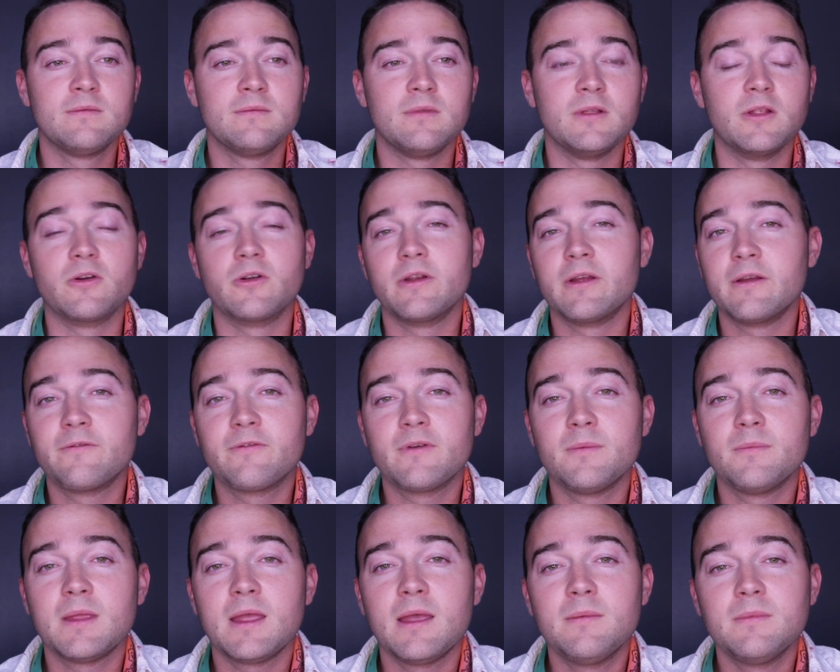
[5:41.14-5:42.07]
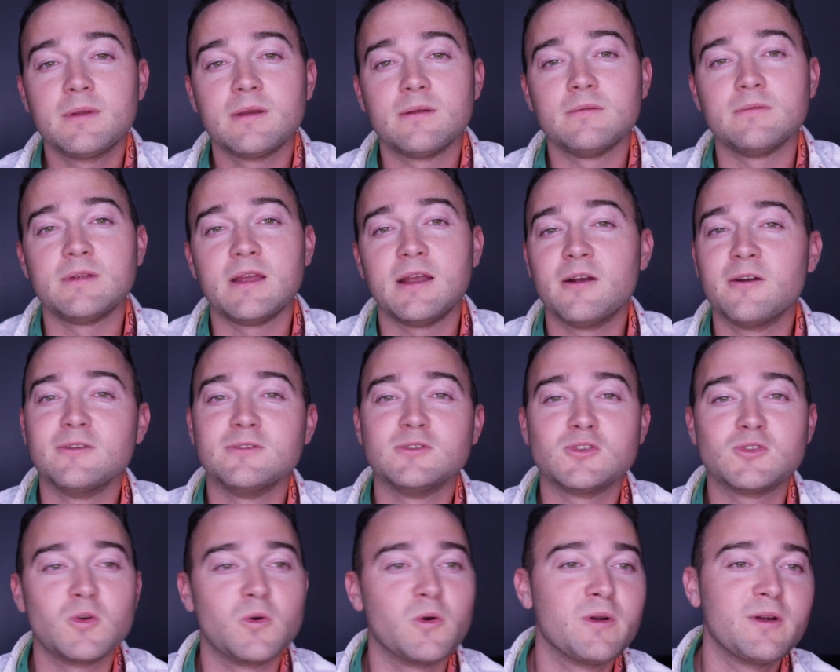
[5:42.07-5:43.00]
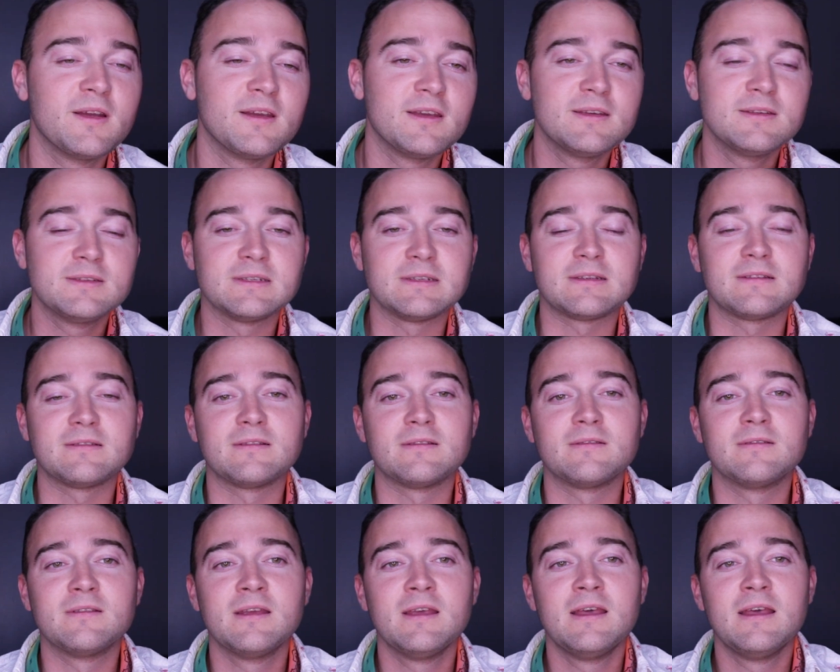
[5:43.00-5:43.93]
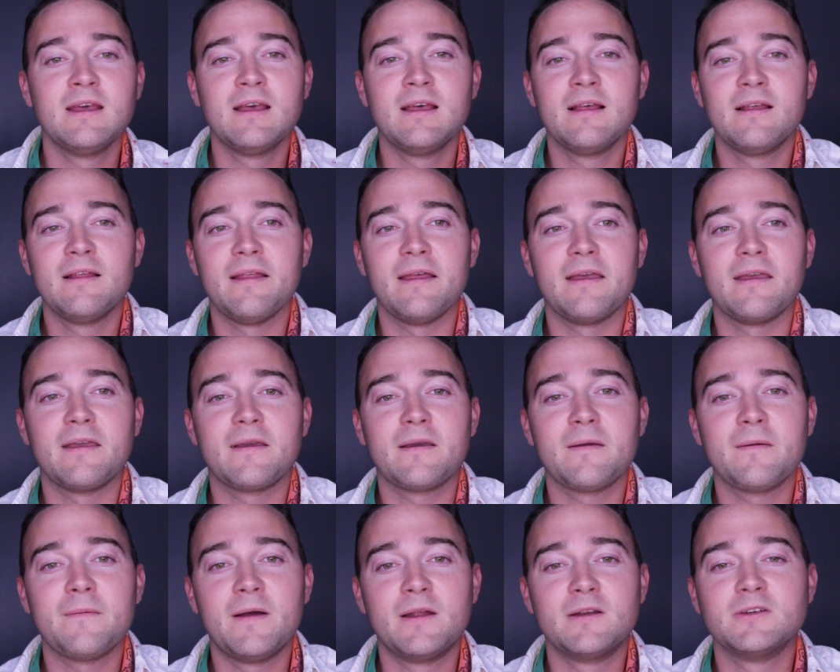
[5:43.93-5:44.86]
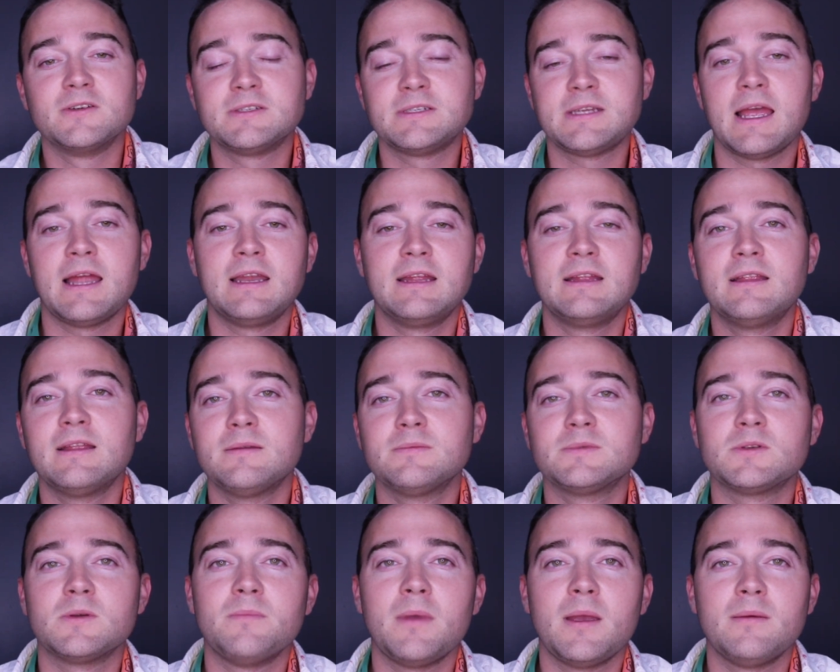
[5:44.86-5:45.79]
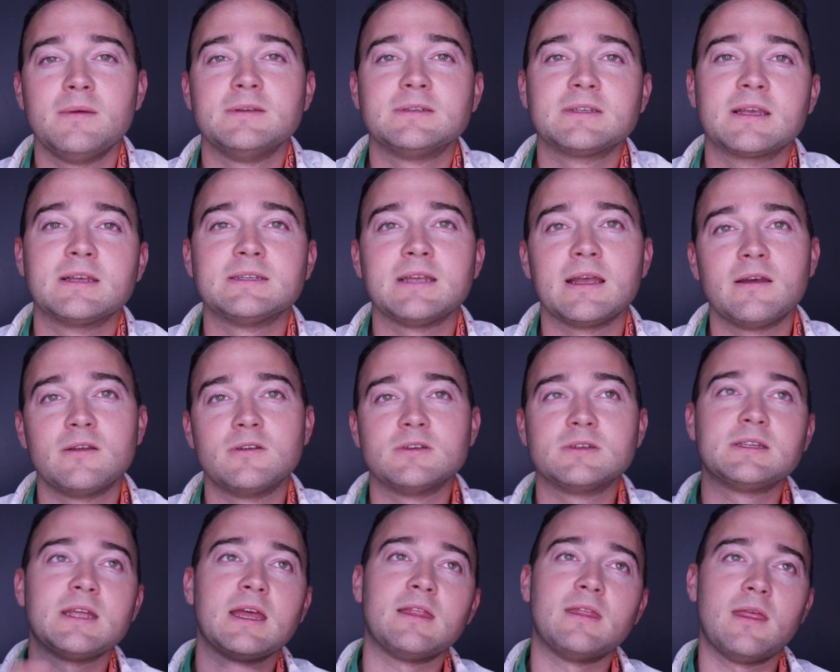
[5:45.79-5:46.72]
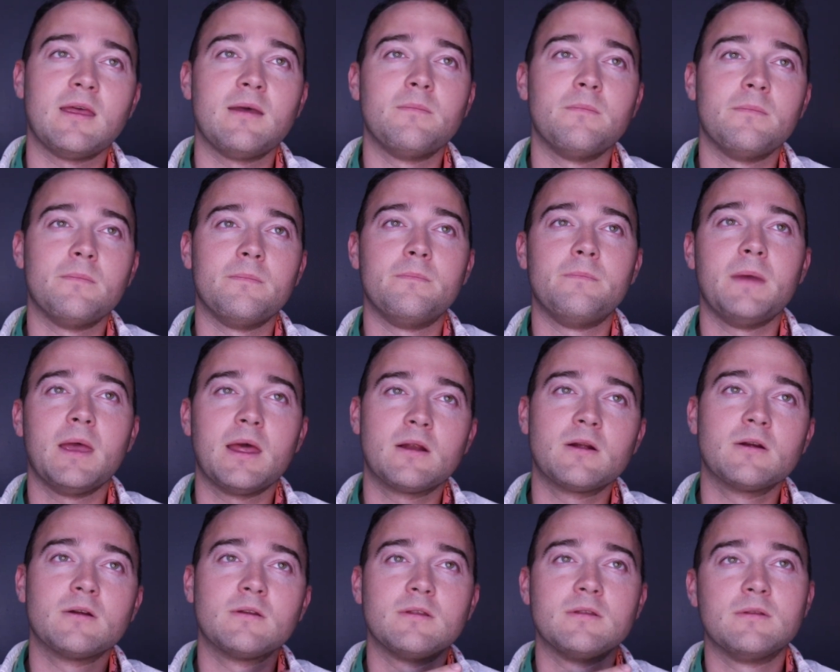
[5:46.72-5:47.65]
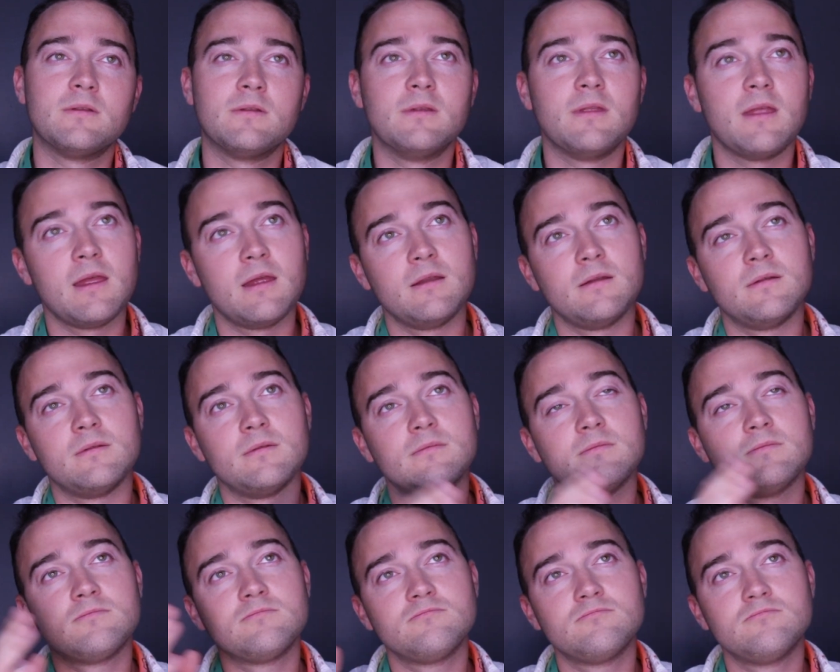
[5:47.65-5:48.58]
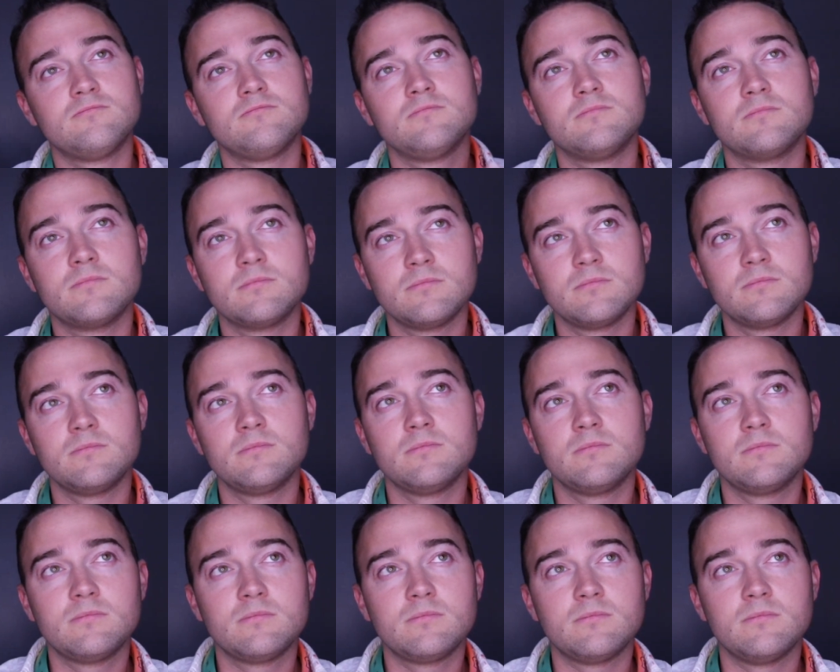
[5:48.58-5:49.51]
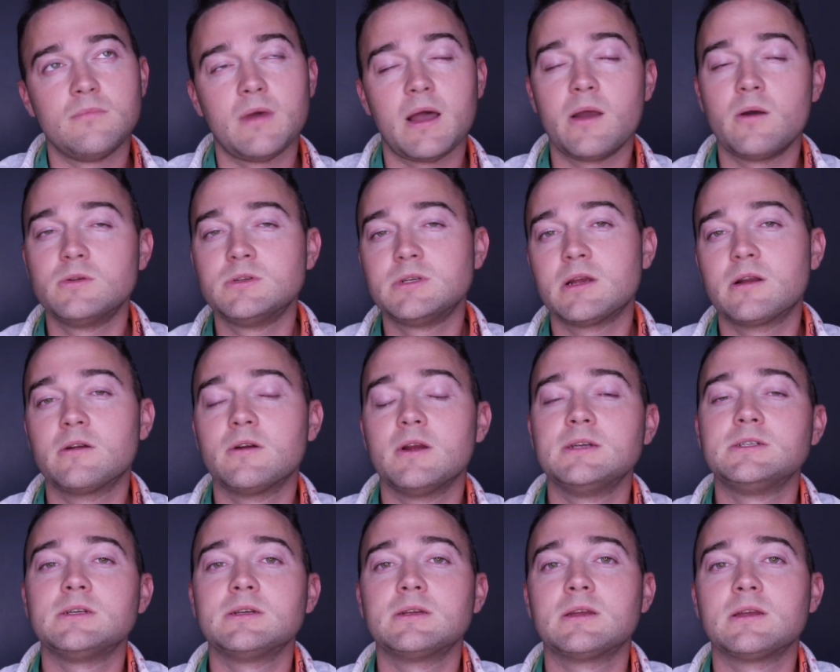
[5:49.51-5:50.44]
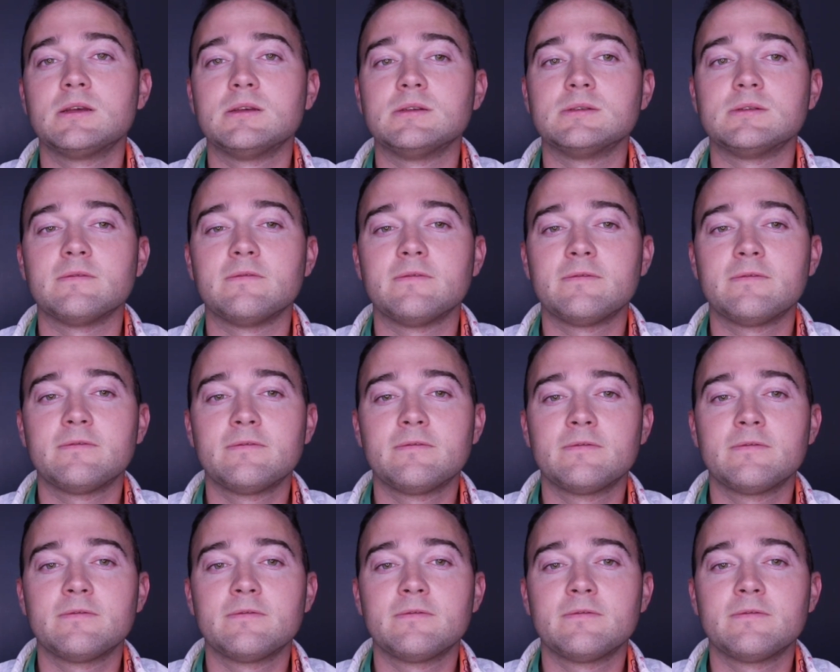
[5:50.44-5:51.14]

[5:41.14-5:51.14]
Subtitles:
learning from them and hearing stories and like understanding them. So maybe it's because I understand them better than my own generation because of